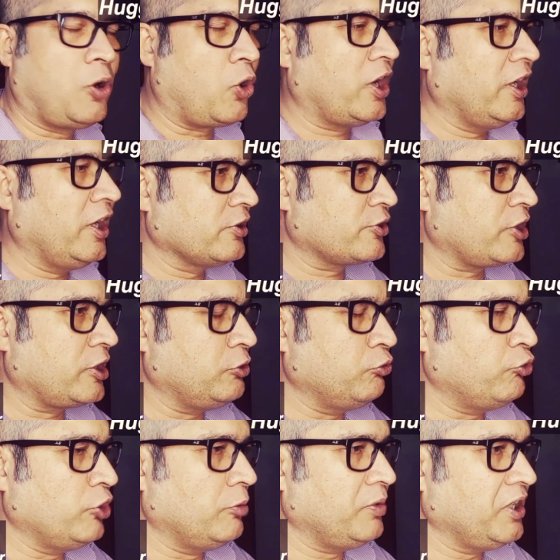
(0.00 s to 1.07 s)
or else you
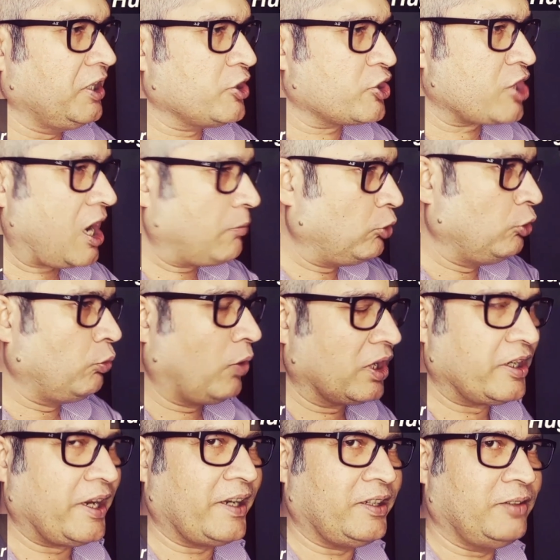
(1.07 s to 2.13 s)
will be in trouble
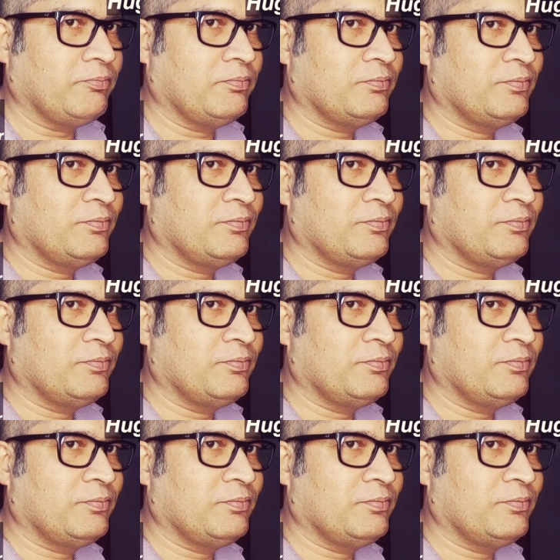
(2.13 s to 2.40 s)
one day.